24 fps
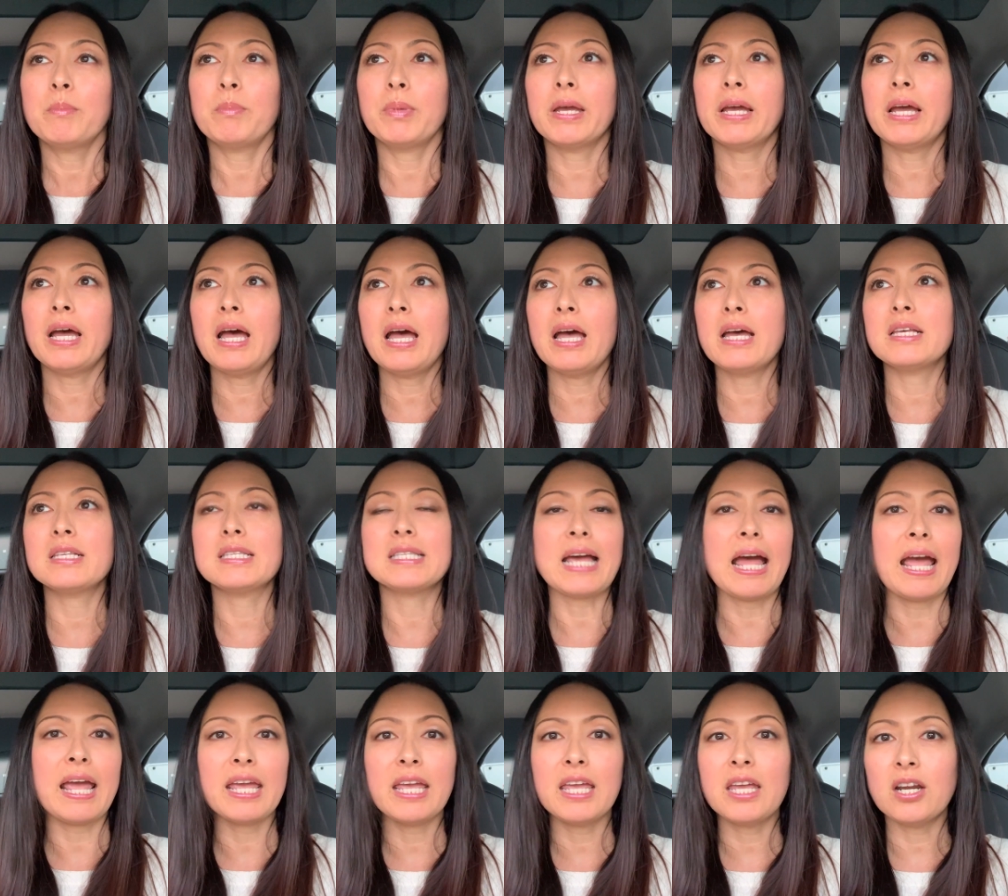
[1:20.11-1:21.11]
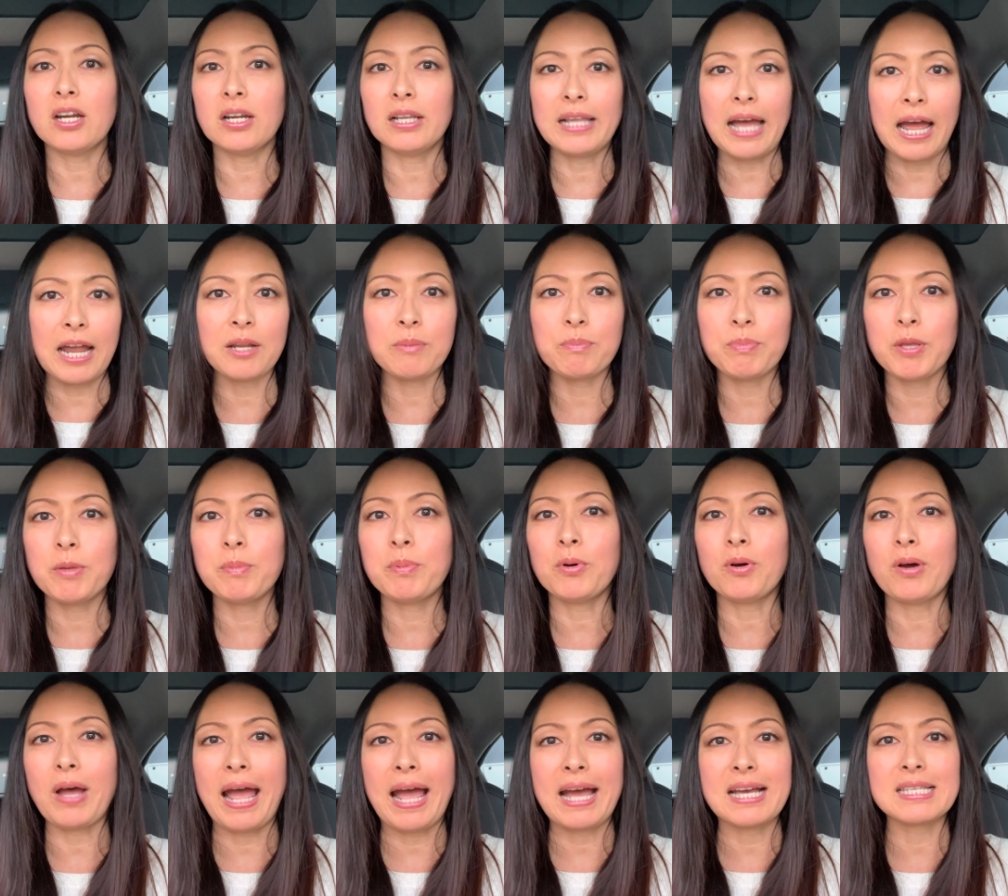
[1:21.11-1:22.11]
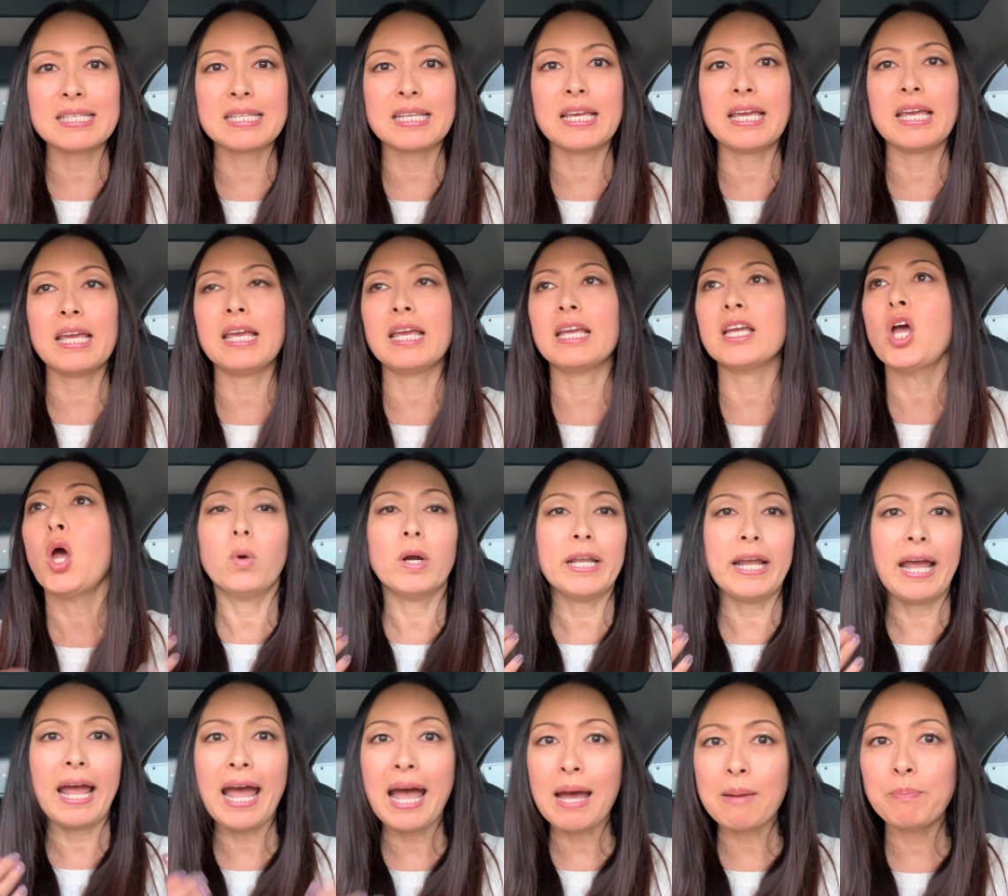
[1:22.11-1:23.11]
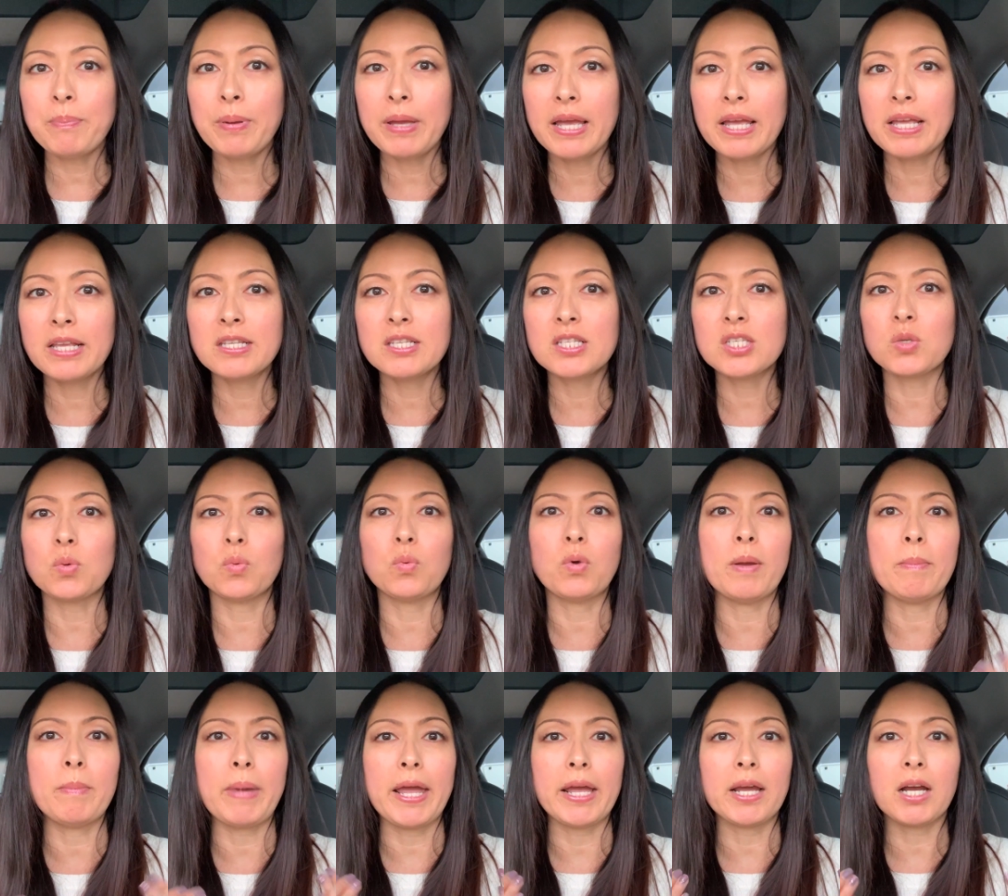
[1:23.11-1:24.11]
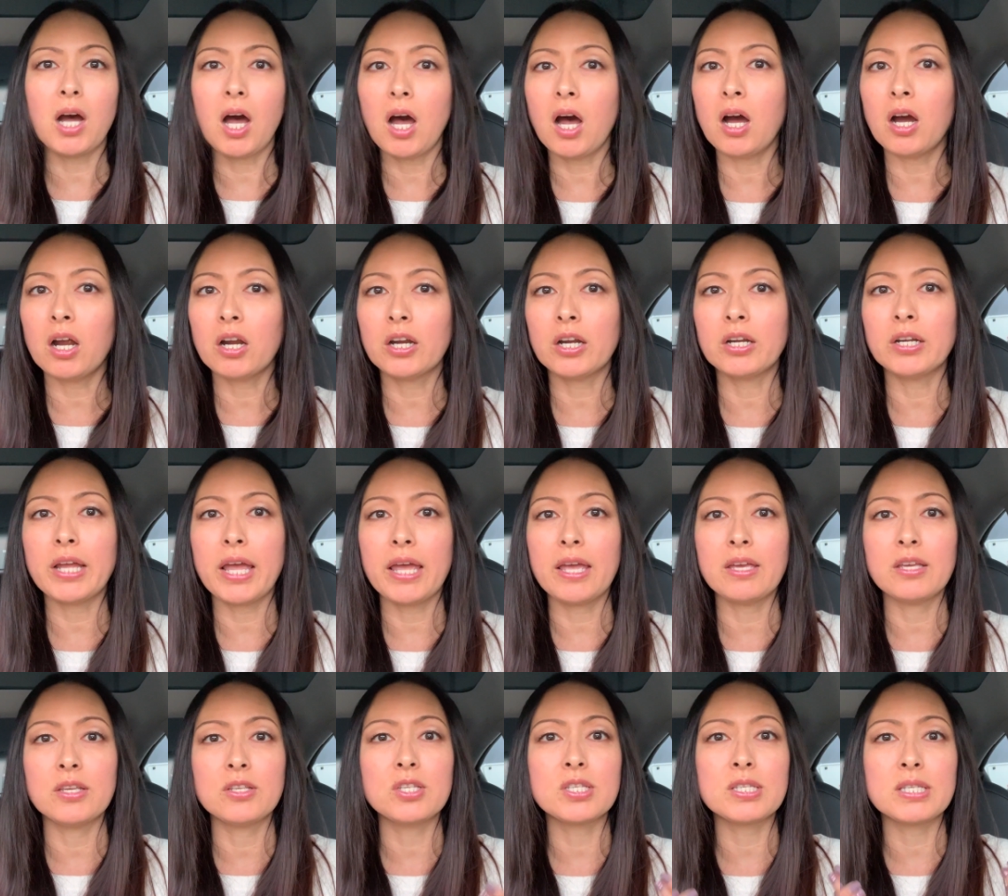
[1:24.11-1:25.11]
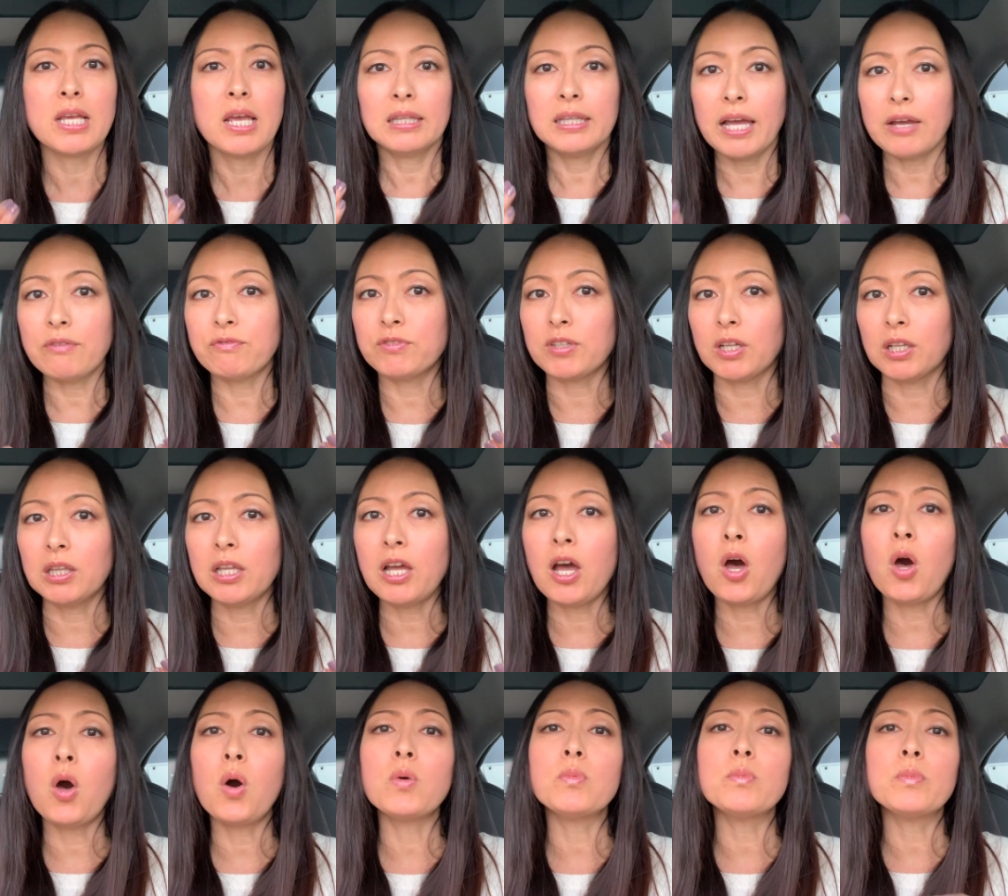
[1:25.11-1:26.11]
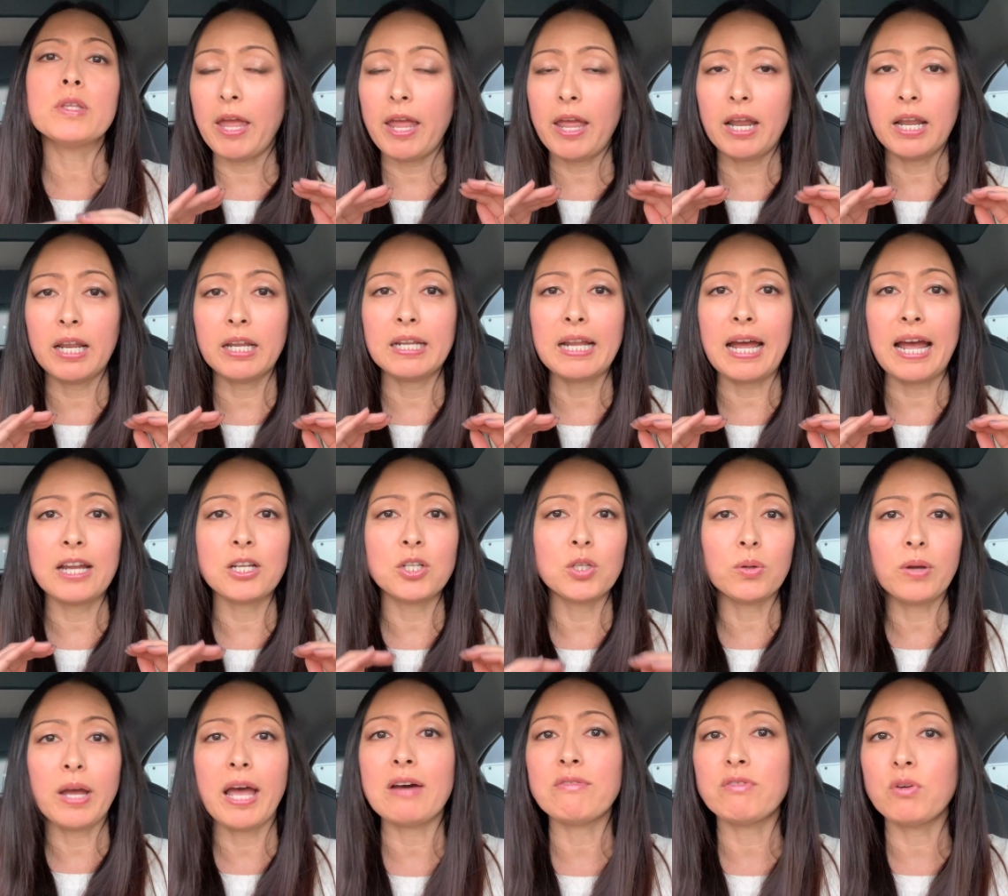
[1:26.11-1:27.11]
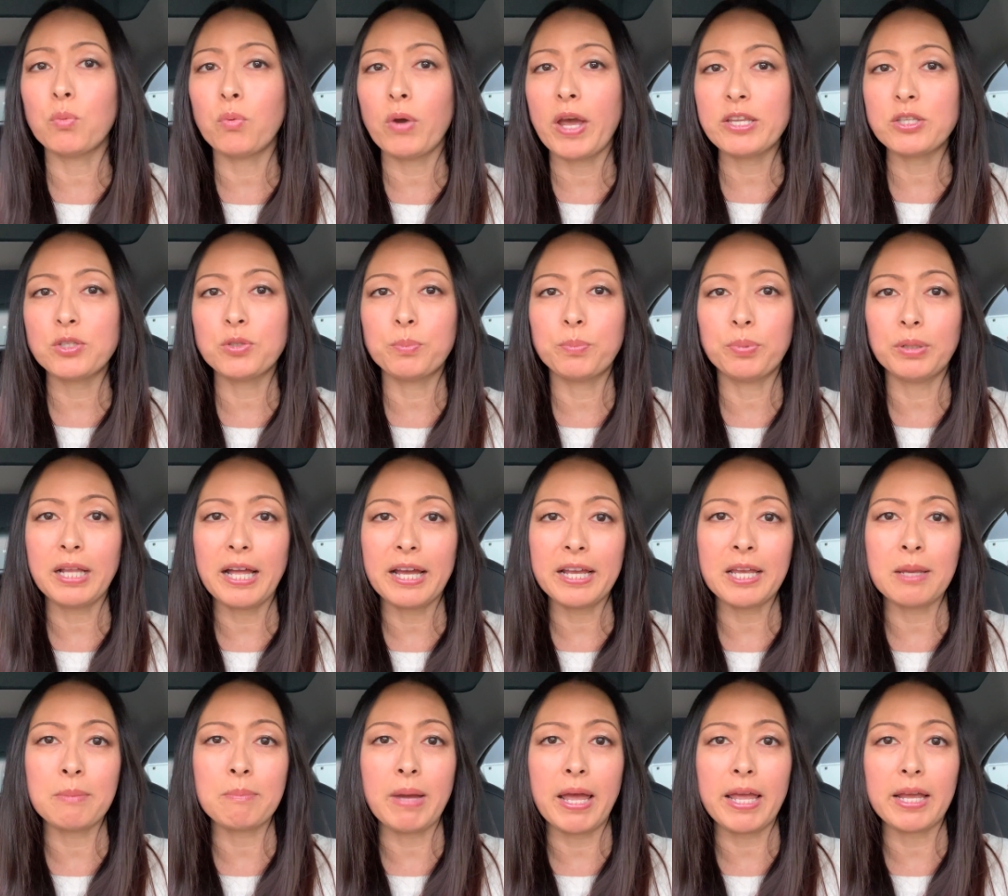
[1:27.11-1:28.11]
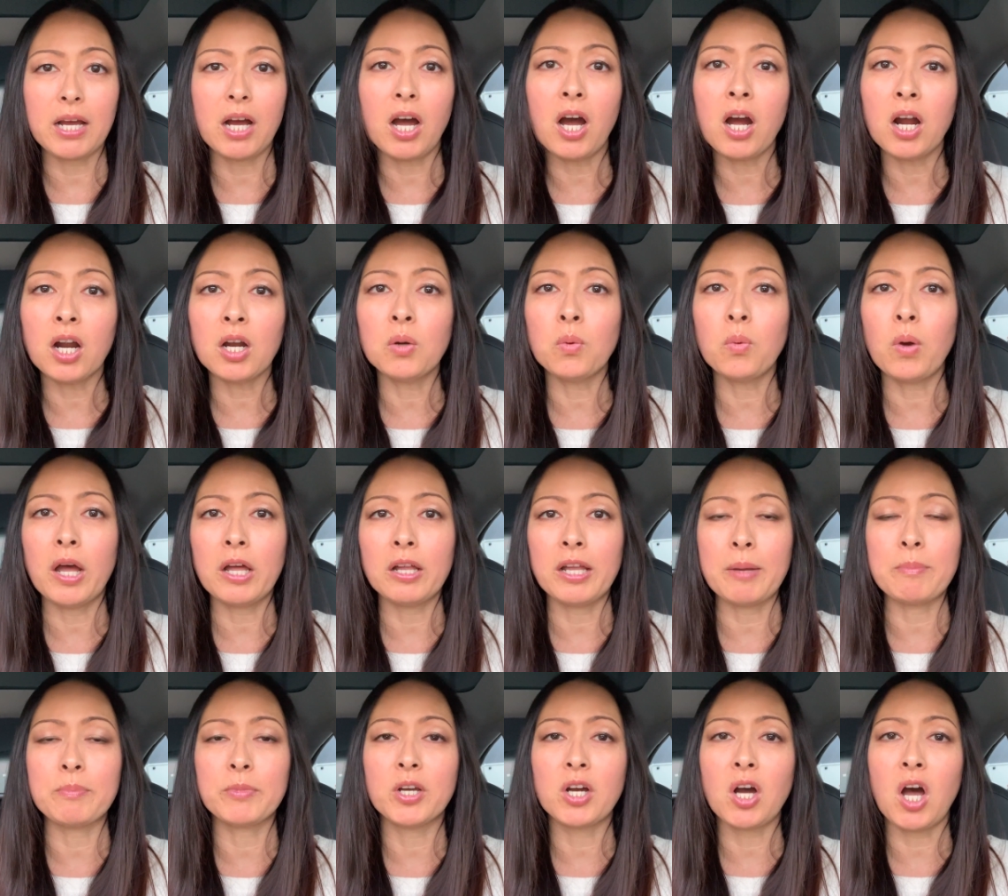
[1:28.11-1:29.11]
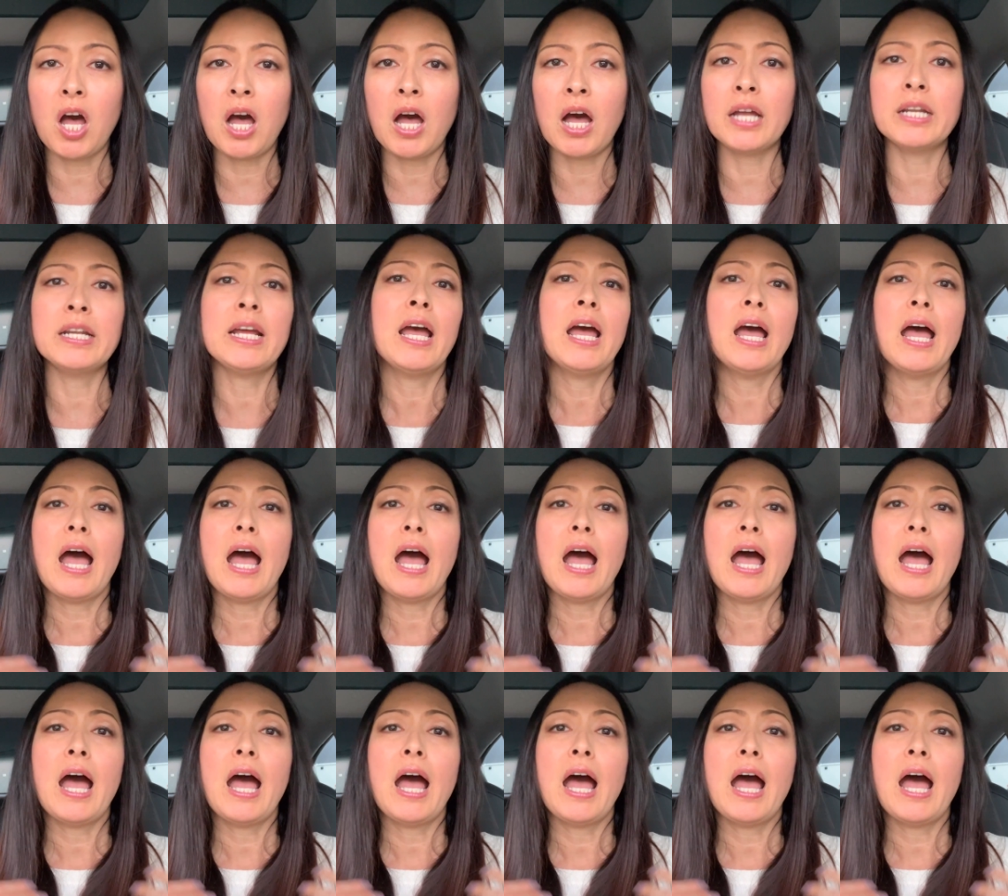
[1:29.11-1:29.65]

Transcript: because I hear a lot of people asking what happens when my car is left alone and I don't have a way to plug in my car while I'm gone.